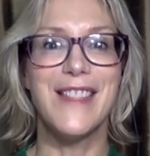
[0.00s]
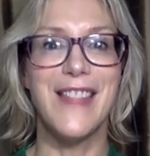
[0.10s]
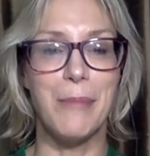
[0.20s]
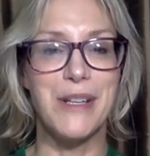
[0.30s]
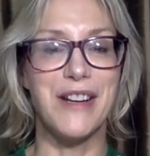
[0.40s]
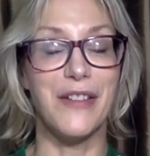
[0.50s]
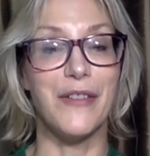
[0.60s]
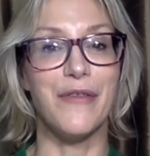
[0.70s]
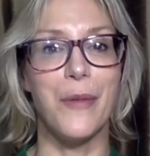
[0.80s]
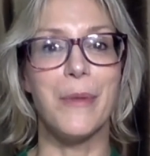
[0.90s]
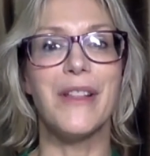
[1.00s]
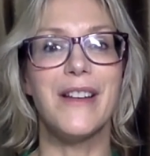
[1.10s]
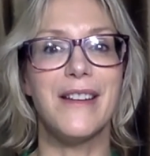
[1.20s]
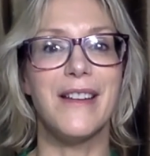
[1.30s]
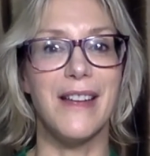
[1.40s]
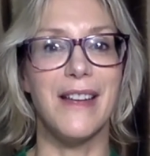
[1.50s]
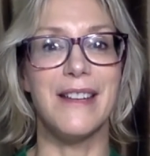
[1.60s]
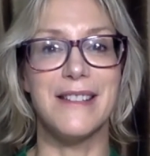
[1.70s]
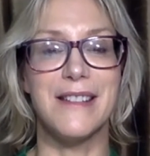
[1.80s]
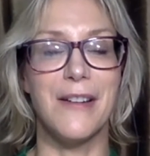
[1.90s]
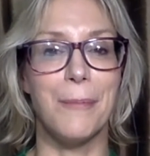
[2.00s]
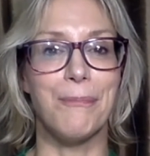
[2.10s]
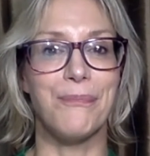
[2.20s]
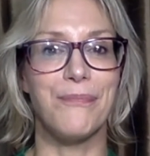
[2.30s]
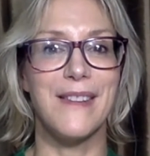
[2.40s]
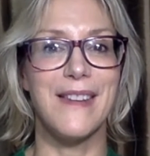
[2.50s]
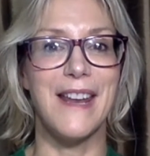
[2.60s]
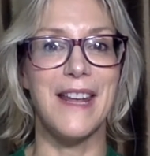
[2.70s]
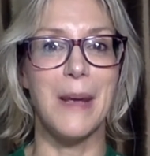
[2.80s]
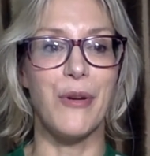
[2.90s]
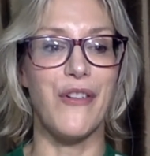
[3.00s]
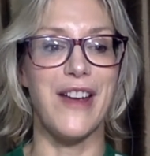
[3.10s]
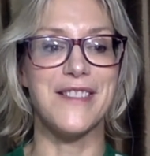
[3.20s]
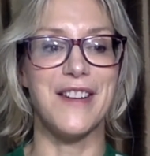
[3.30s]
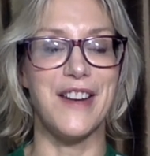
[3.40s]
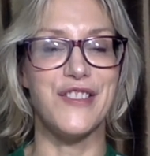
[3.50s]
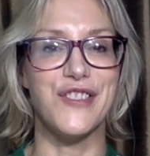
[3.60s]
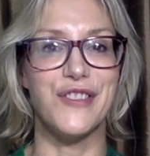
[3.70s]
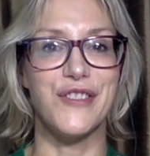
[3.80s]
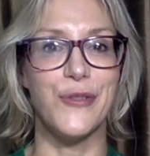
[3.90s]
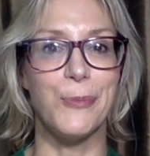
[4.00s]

that particular formula at getting at procrastination too.